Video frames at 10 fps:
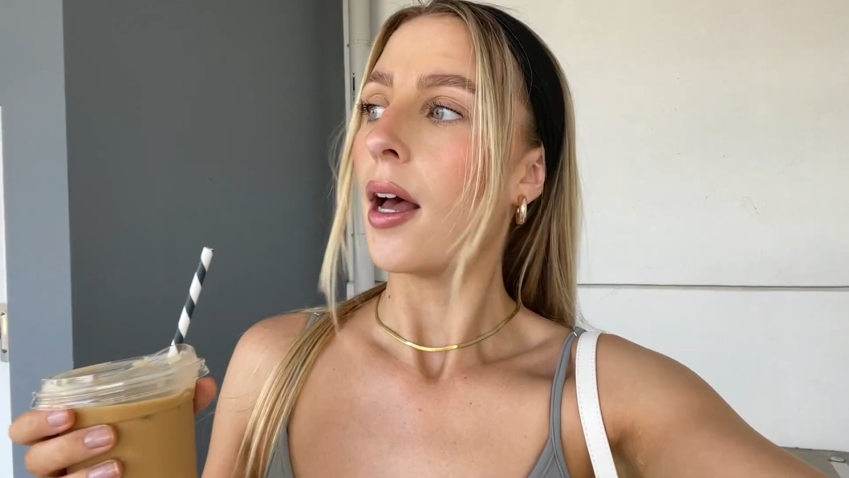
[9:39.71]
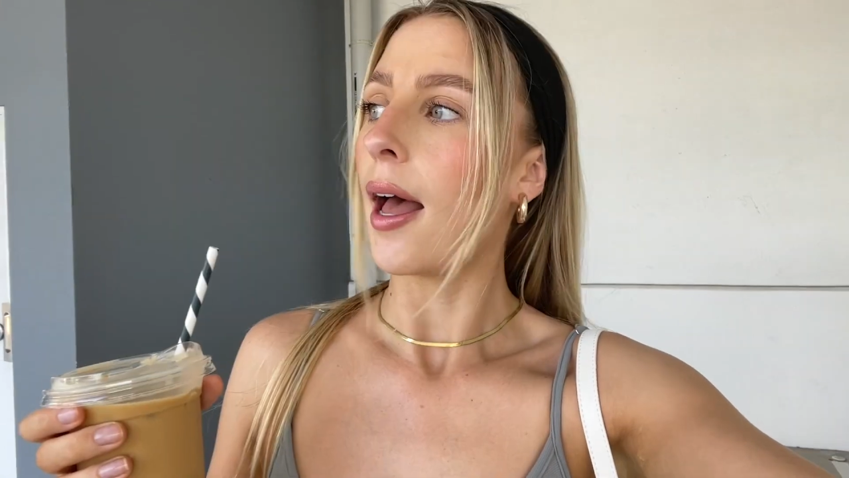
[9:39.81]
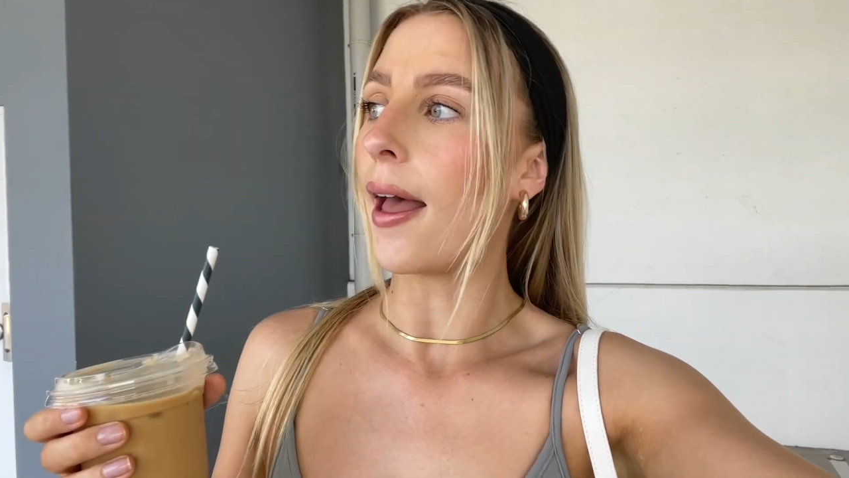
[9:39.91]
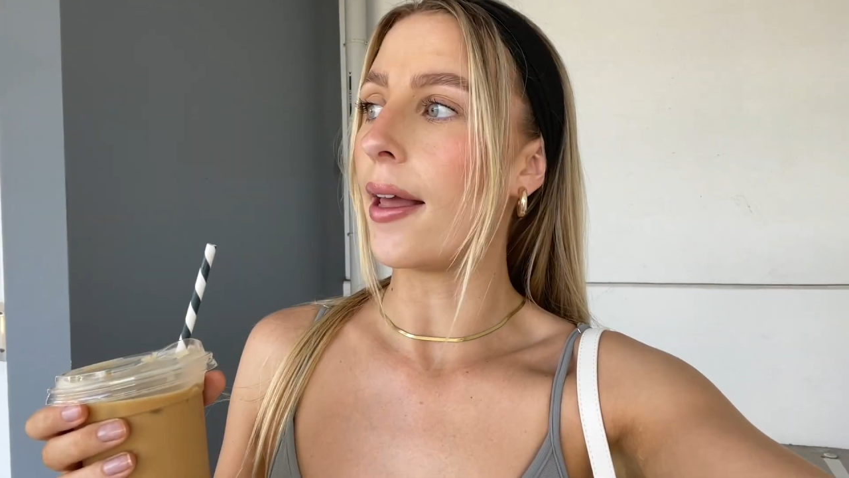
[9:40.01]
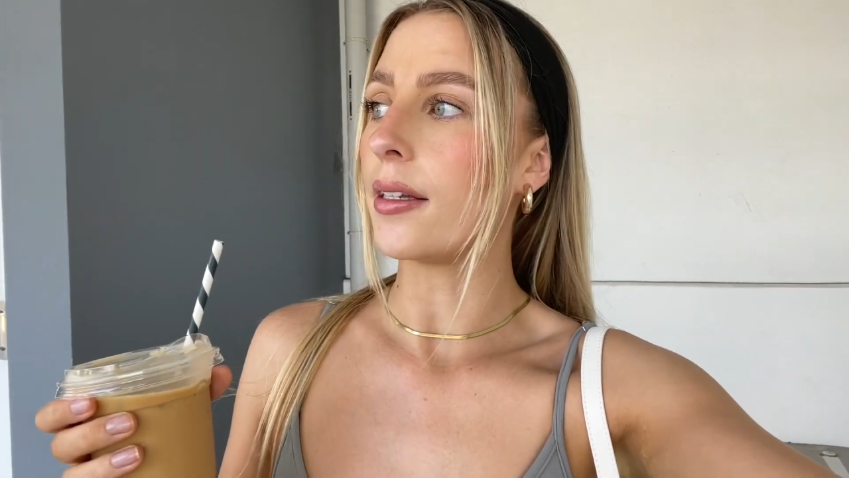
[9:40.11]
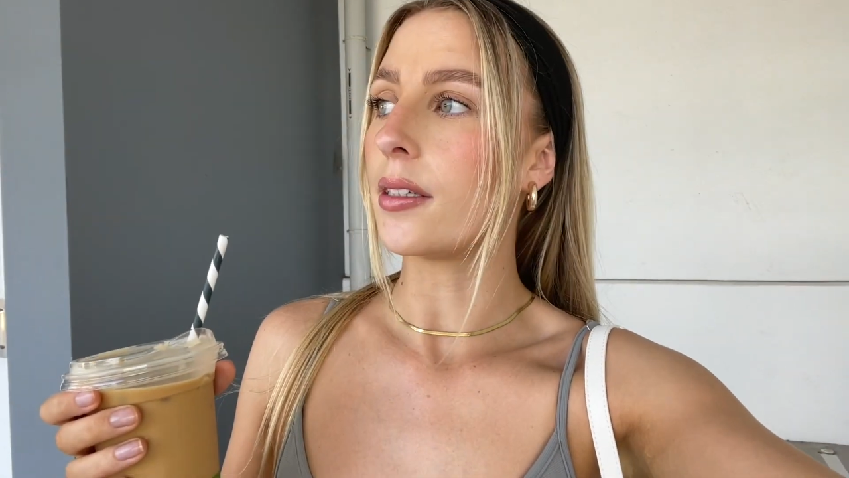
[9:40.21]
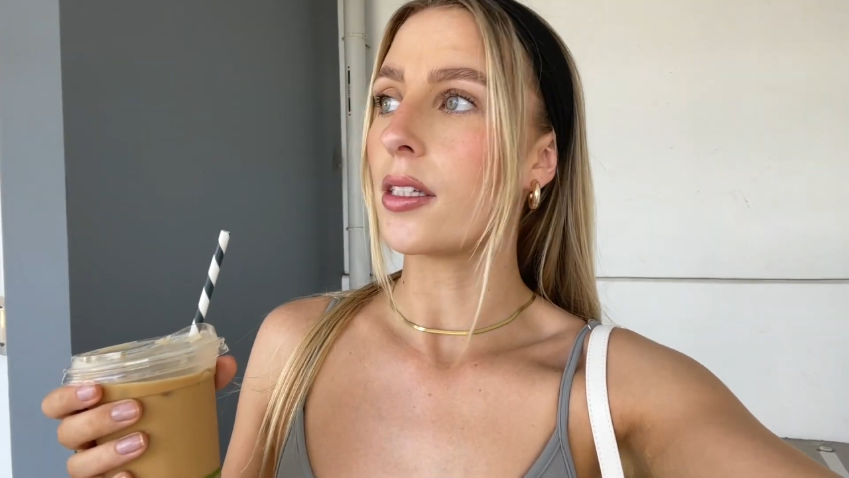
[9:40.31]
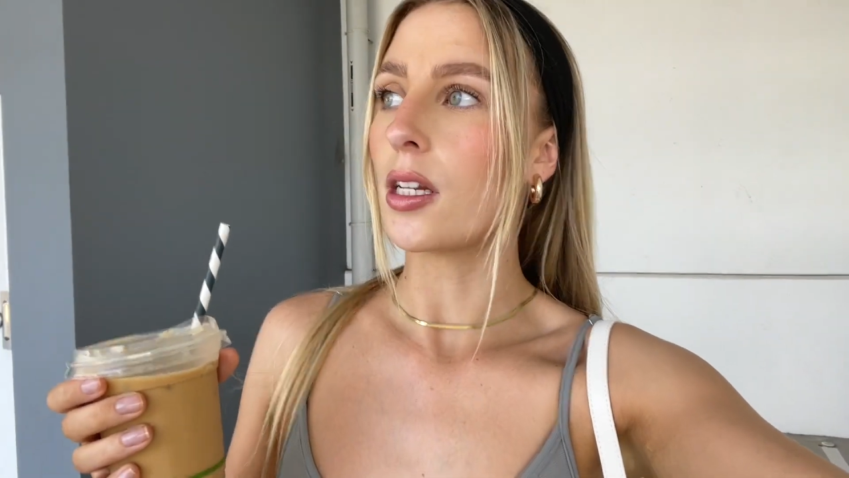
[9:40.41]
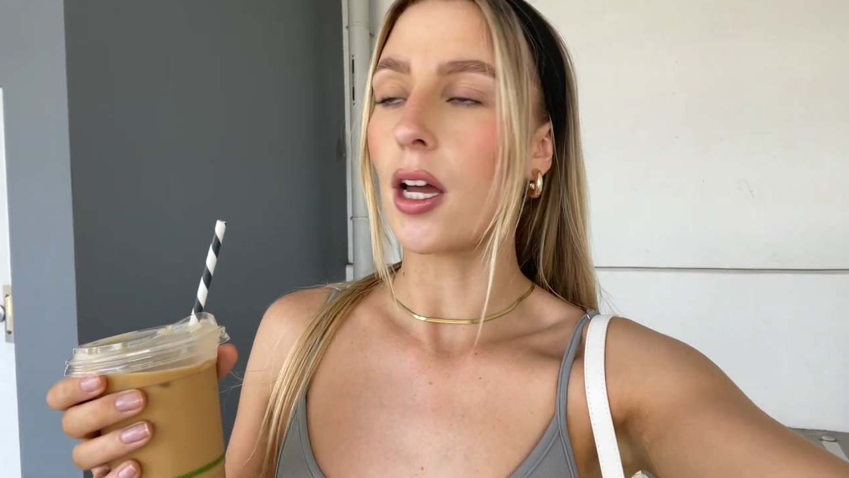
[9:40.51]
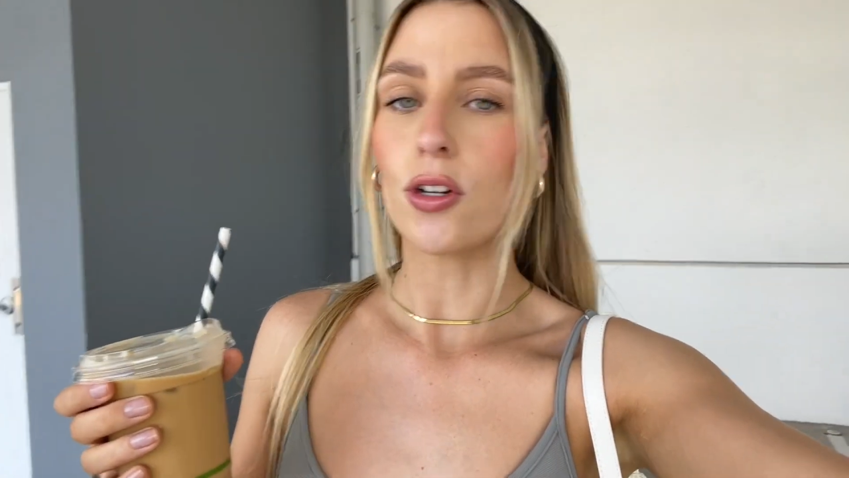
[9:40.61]

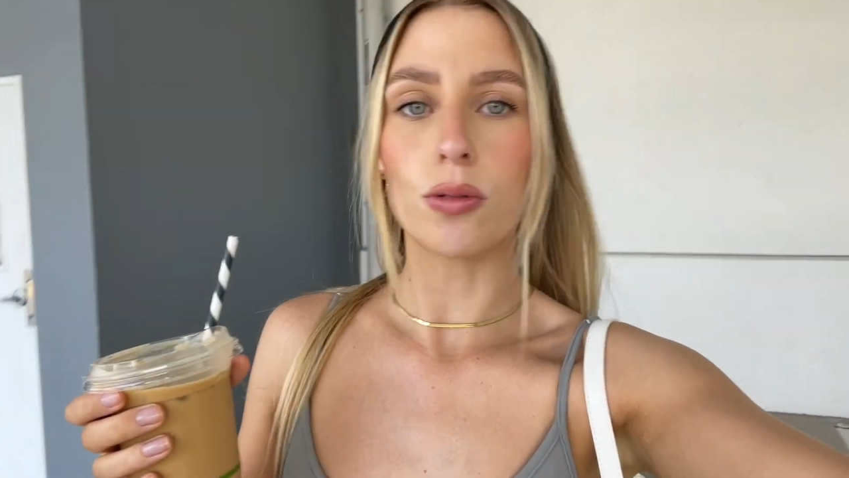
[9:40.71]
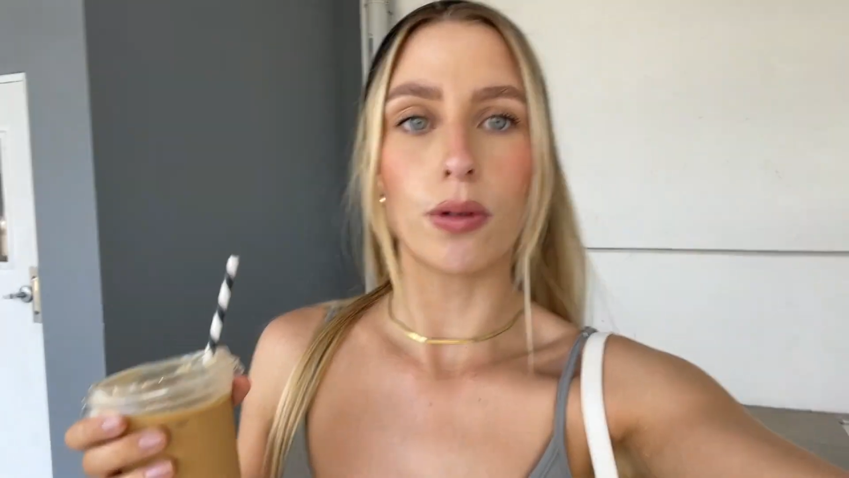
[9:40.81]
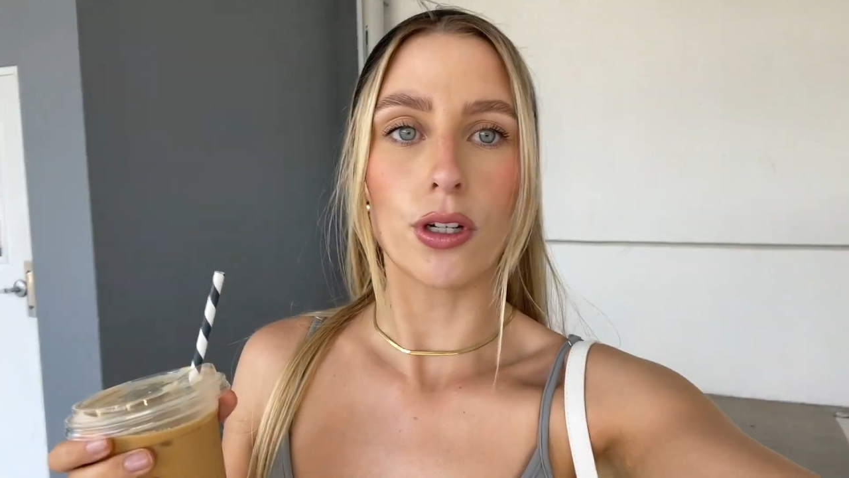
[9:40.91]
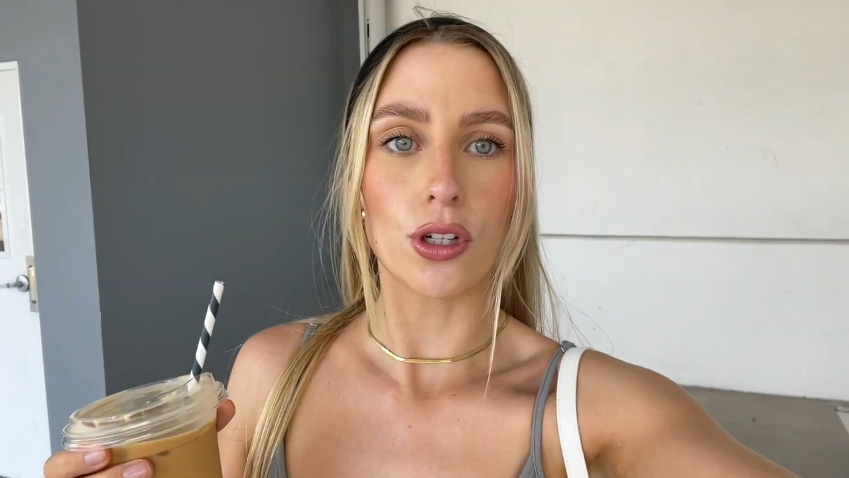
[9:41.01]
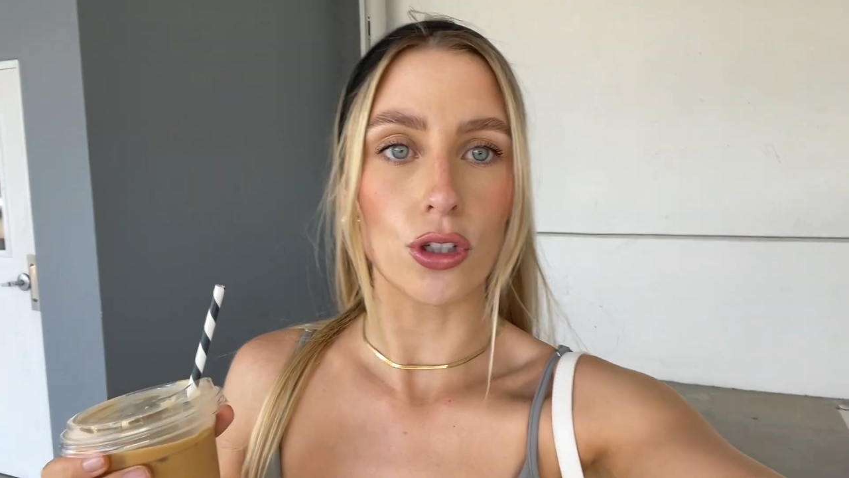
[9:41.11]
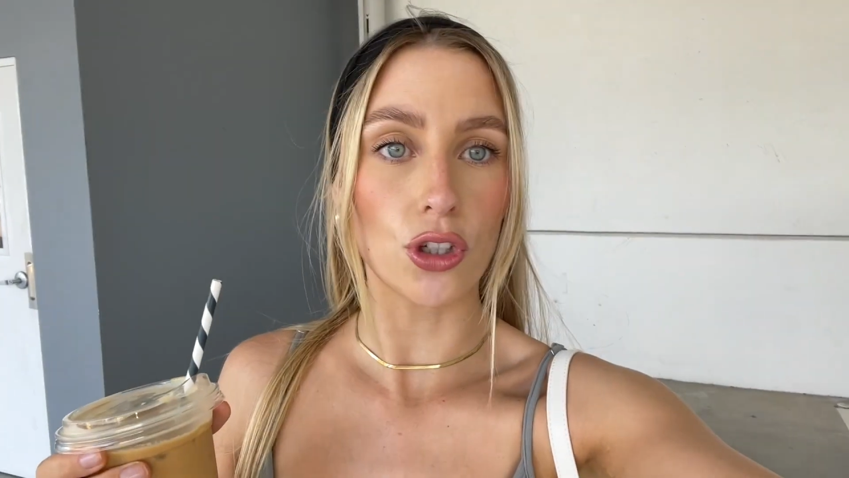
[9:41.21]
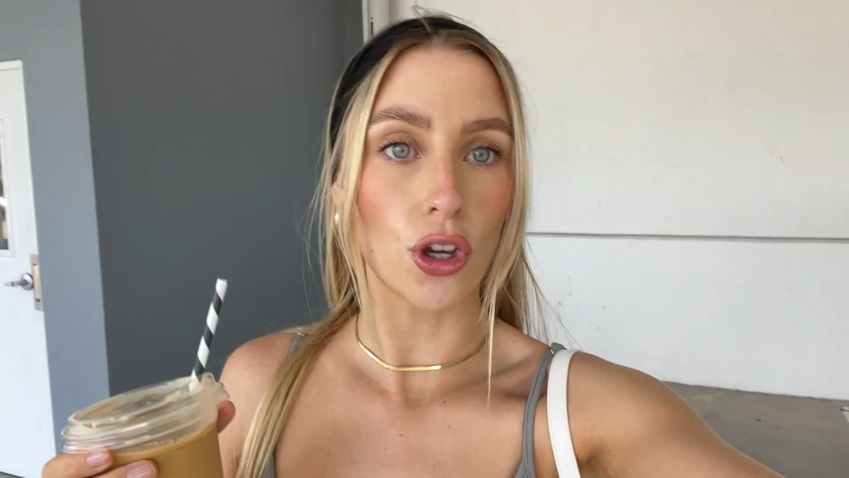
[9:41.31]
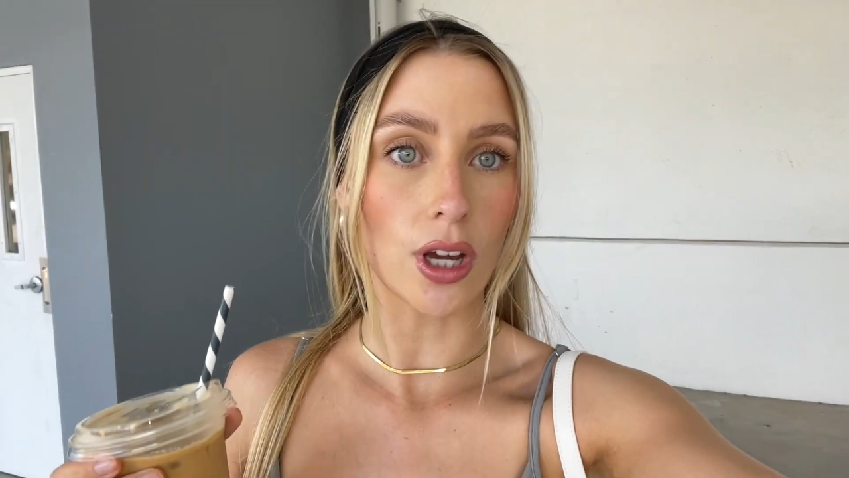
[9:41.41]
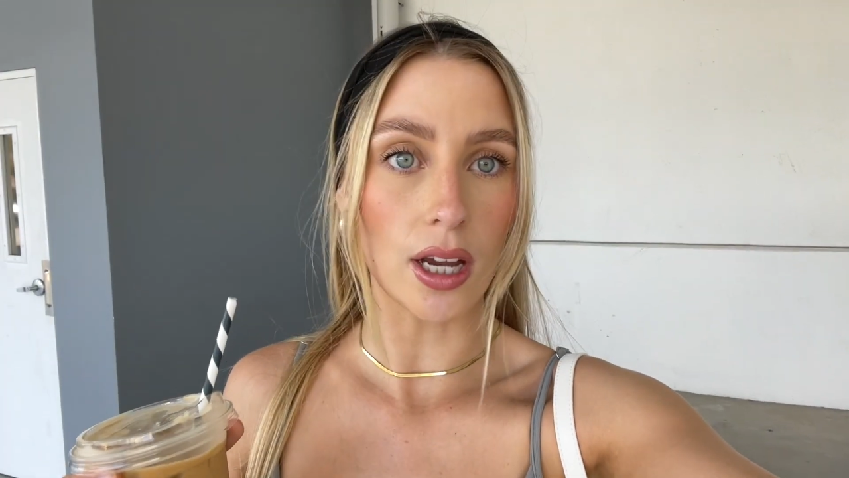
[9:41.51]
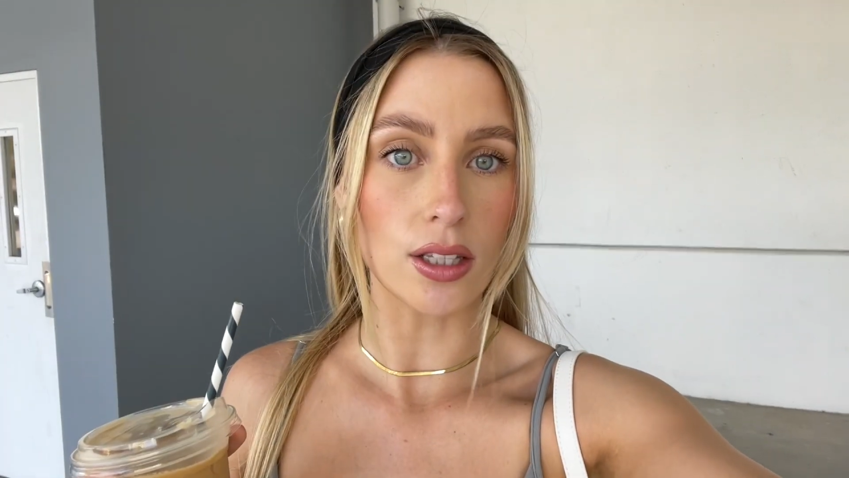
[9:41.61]
and I just wanted to show you
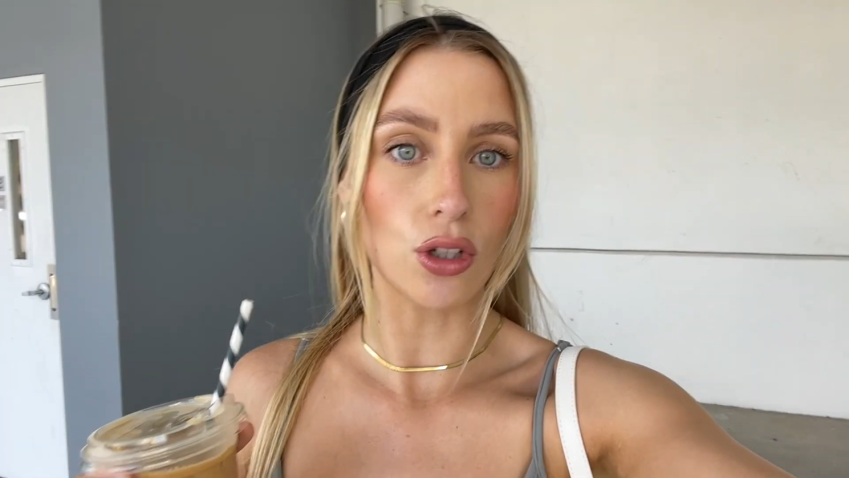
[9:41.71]
guys